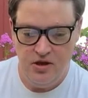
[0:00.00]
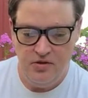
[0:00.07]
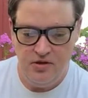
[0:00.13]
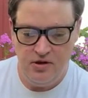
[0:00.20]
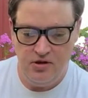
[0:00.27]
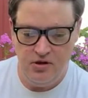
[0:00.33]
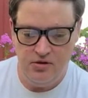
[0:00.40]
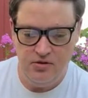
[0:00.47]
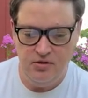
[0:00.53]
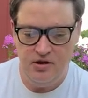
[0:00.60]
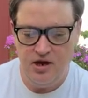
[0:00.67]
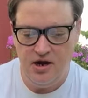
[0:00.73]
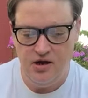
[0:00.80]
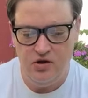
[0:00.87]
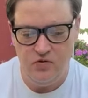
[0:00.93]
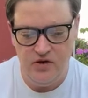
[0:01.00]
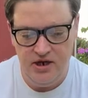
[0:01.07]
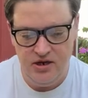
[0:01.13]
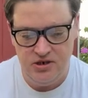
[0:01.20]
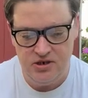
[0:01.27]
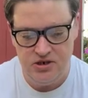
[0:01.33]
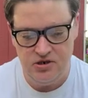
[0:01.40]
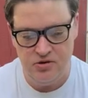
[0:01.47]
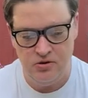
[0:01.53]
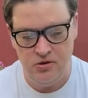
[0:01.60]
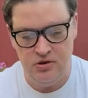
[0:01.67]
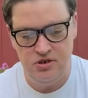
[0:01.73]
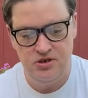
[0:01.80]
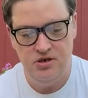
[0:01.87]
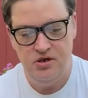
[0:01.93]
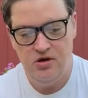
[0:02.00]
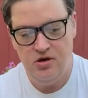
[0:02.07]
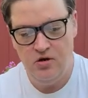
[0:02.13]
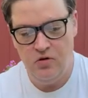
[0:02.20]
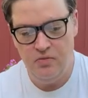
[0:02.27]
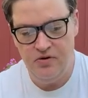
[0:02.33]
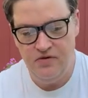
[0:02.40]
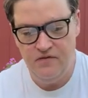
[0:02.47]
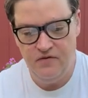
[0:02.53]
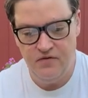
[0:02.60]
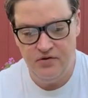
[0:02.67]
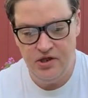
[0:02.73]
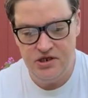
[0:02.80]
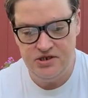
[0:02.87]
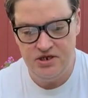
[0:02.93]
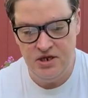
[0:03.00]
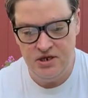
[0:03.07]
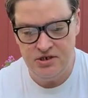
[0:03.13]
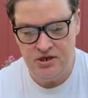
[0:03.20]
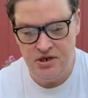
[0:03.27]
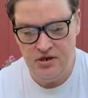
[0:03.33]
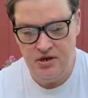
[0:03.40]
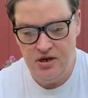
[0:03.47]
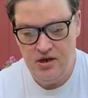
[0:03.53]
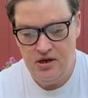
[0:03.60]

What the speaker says: The local Halloween stores opened for the season,